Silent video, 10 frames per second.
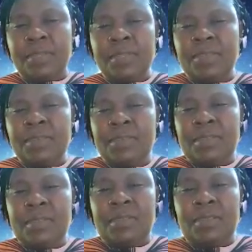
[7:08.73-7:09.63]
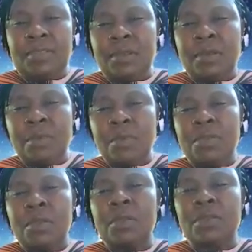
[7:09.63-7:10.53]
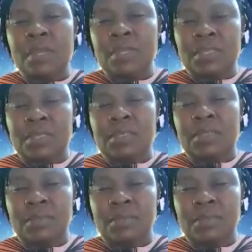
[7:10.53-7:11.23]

there is this common utterance.